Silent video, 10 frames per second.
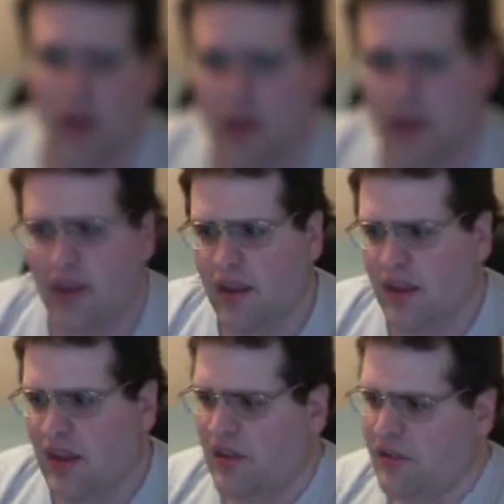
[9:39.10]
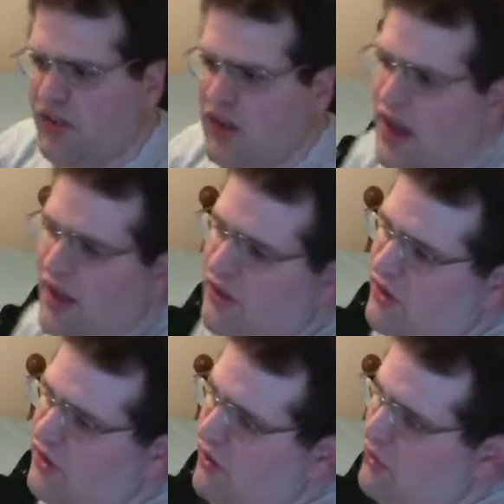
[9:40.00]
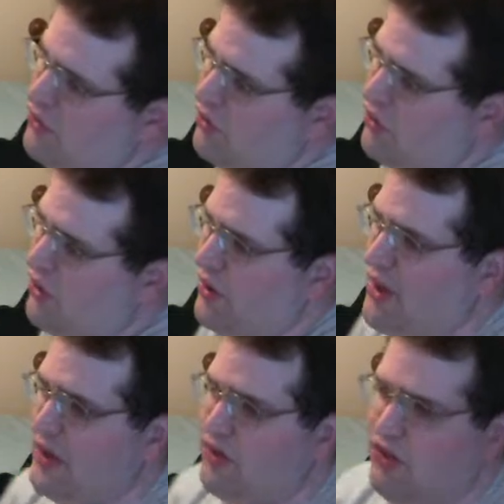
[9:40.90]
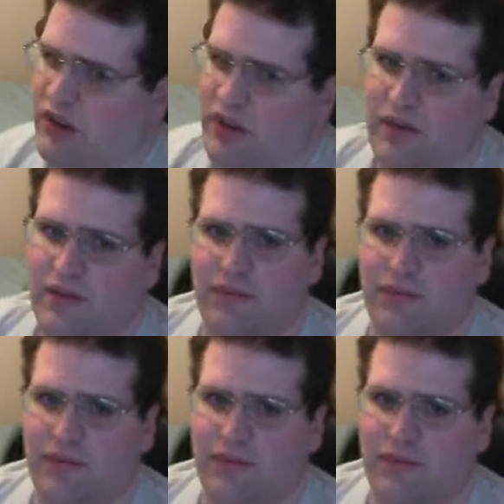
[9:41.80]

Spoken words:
If she has that stuff, she'll start itching.